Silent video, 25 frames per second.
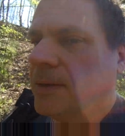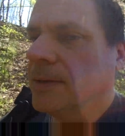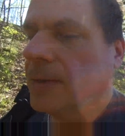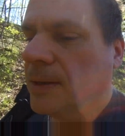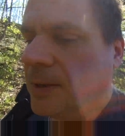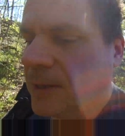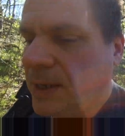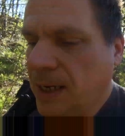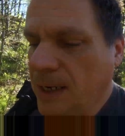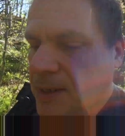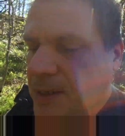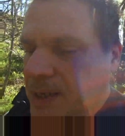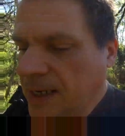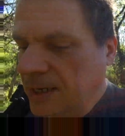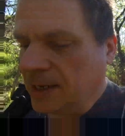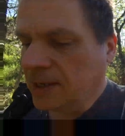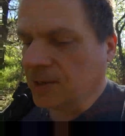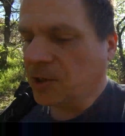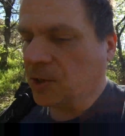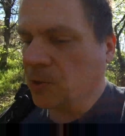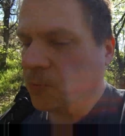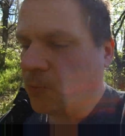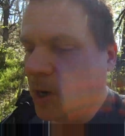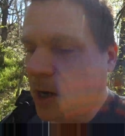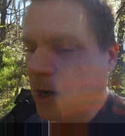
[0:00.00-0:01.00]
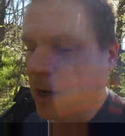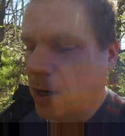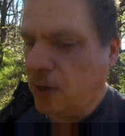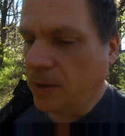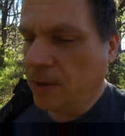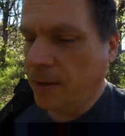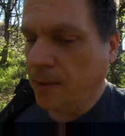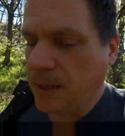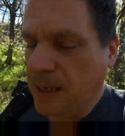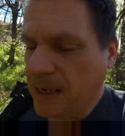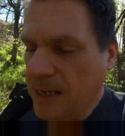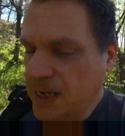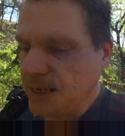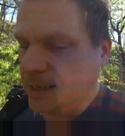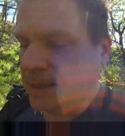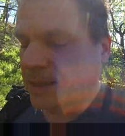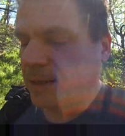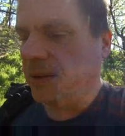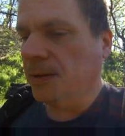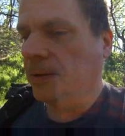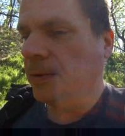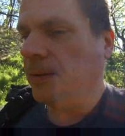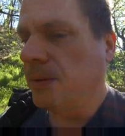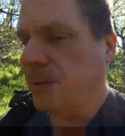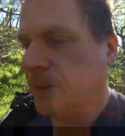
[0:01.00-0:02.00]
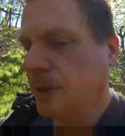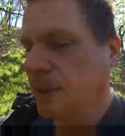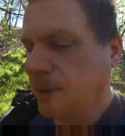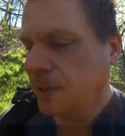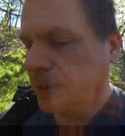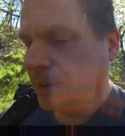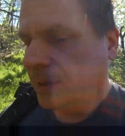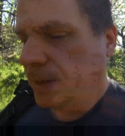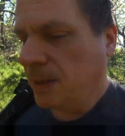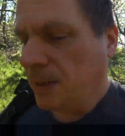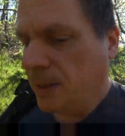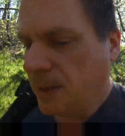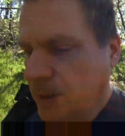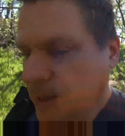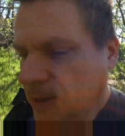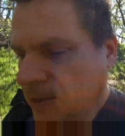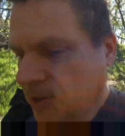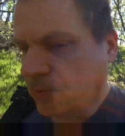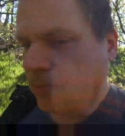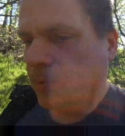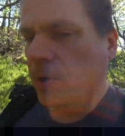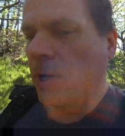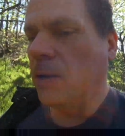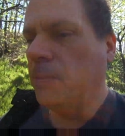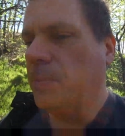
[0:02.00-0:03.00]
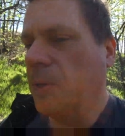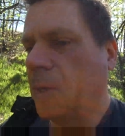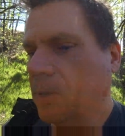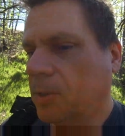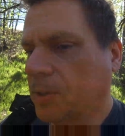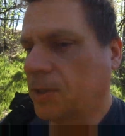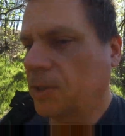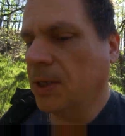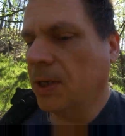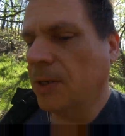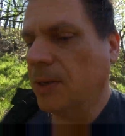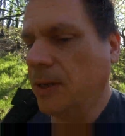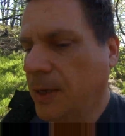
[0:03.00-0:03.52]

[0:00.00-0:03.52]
I get a SWR lead, a SWR box,